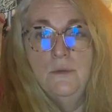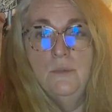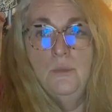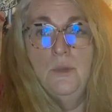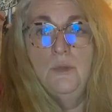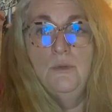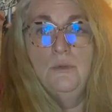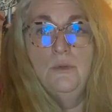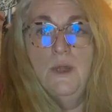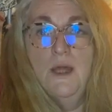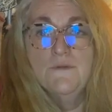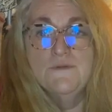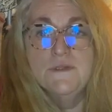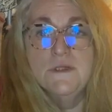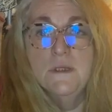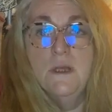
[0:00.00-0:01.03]
We all
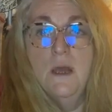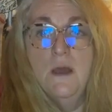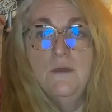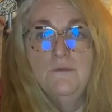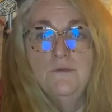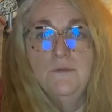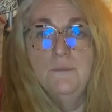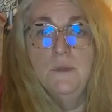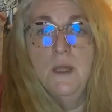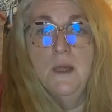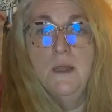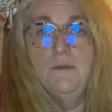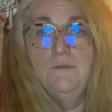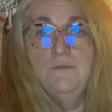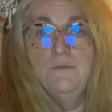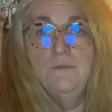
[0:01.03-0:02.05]
have to learn from
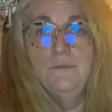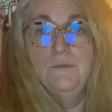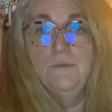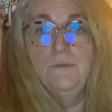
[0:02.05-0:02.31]
life,